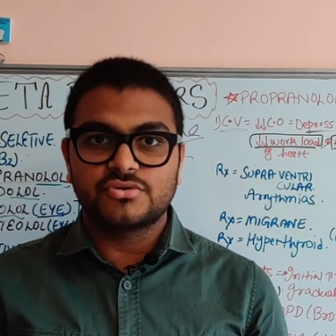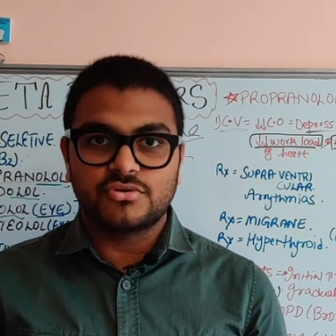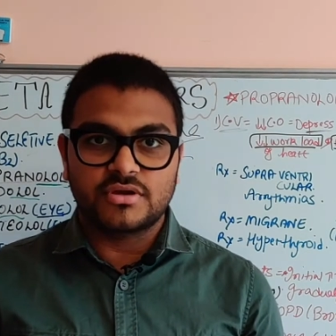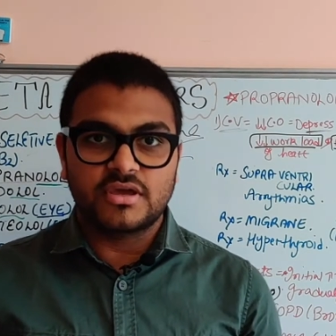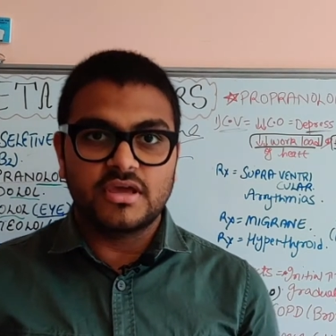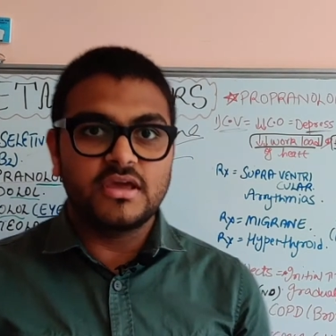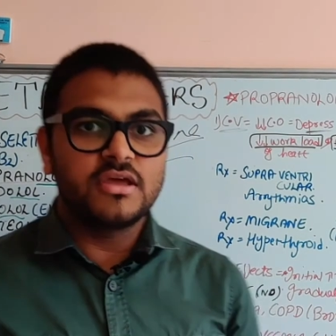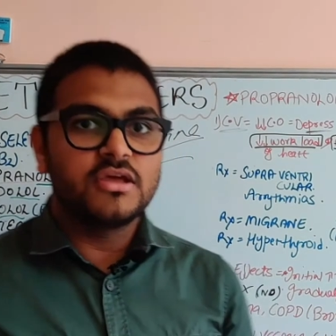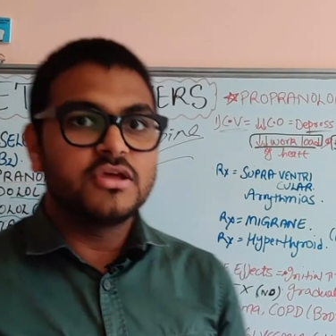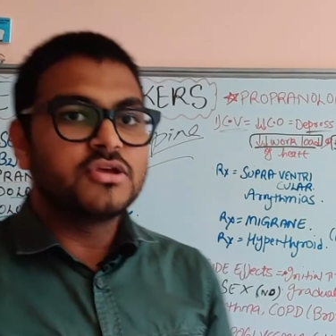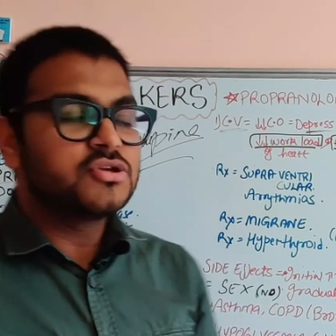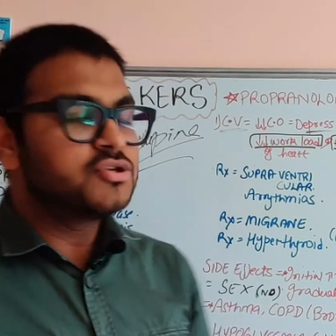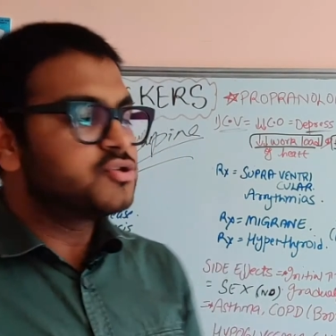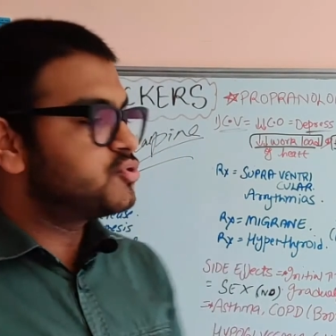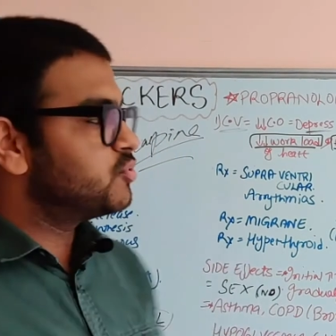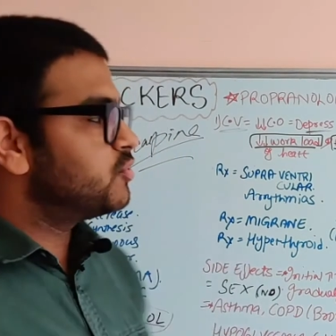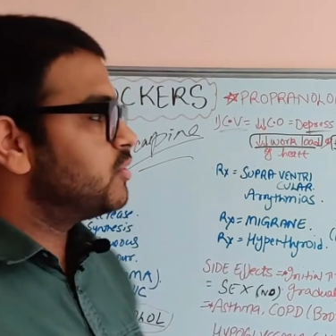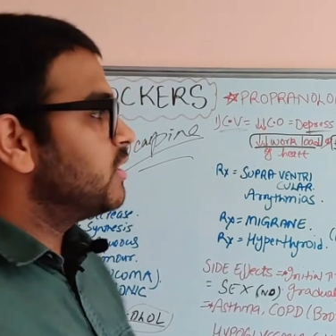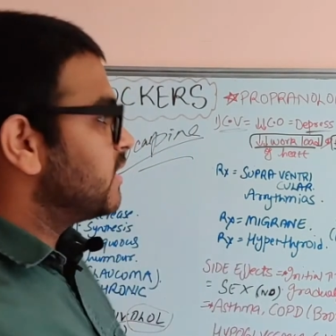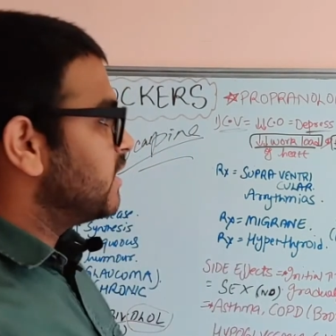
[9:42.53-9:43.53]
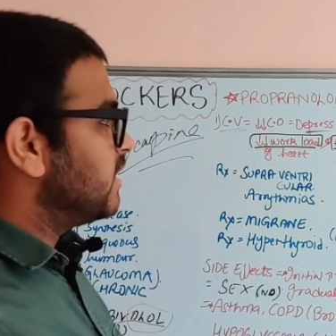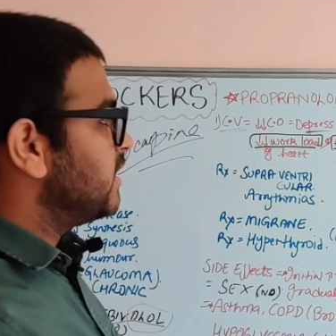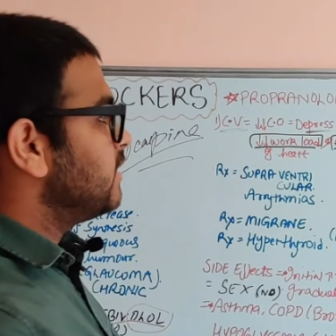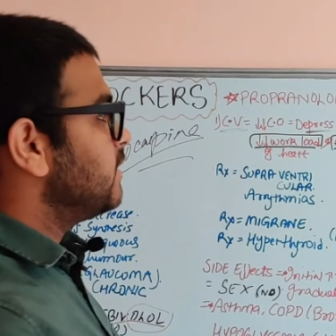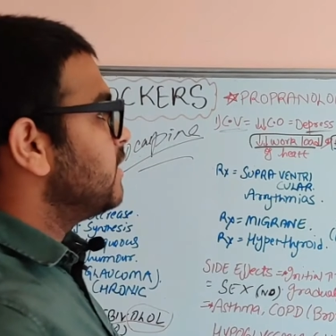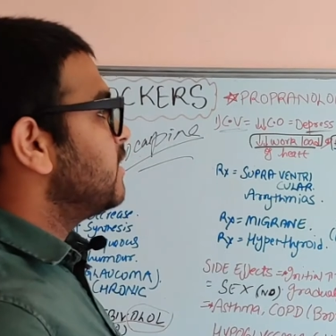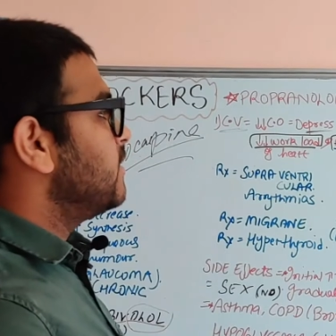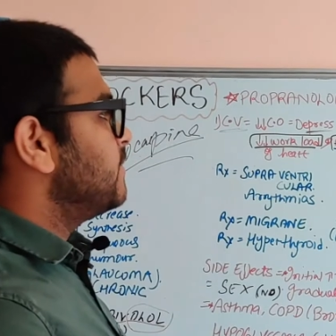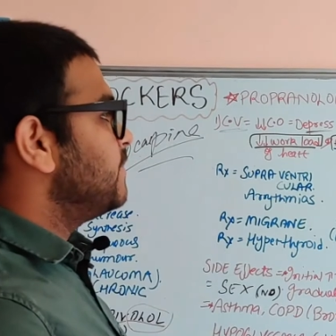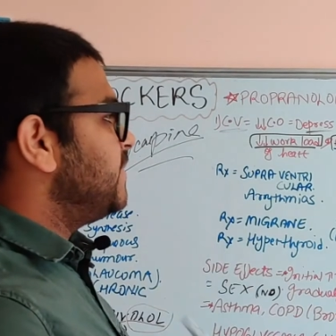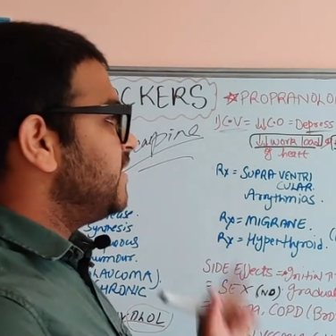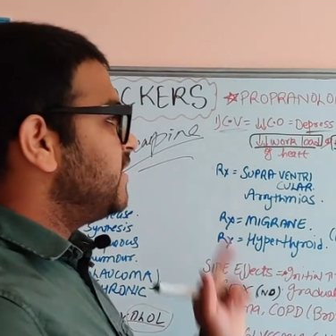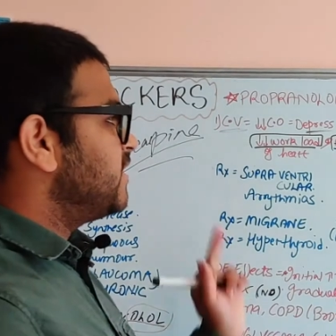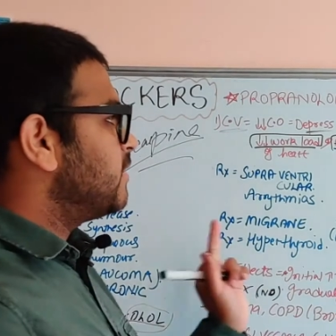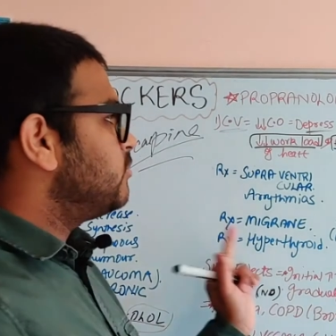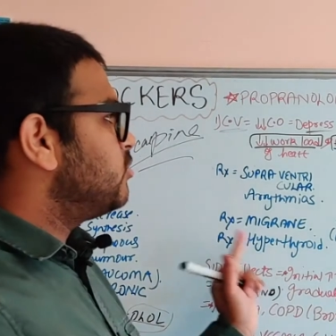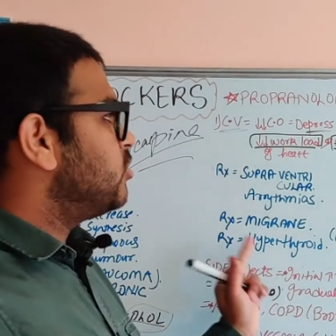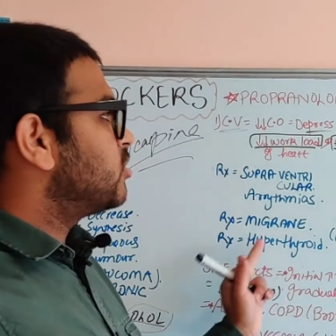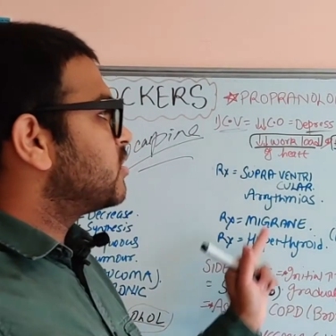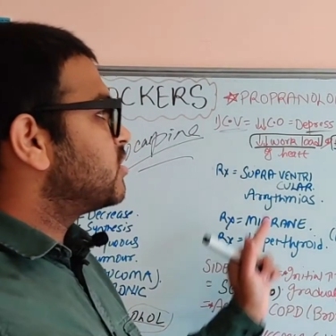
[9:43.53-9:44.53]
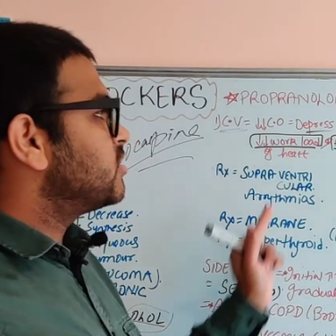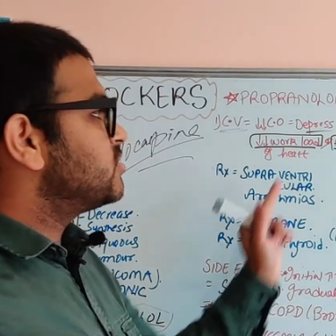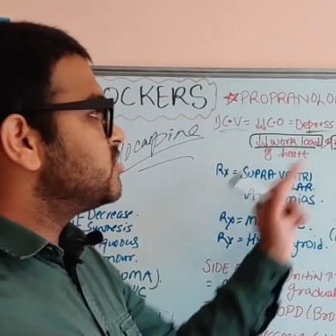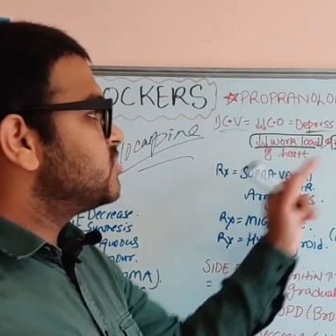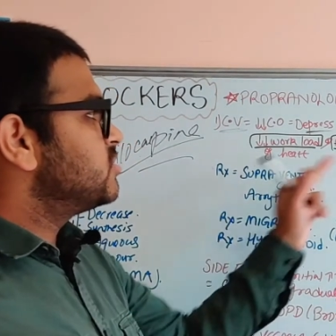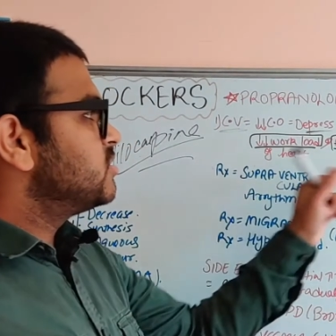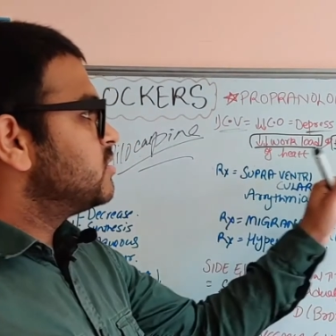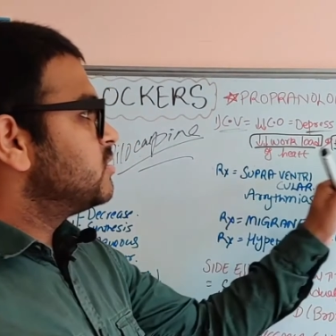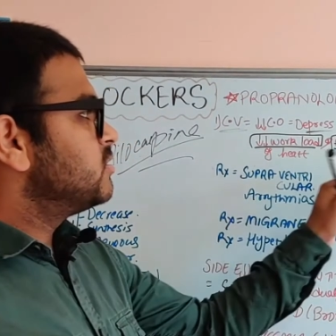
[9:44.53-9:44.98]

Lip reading: Okay, so again beta blockers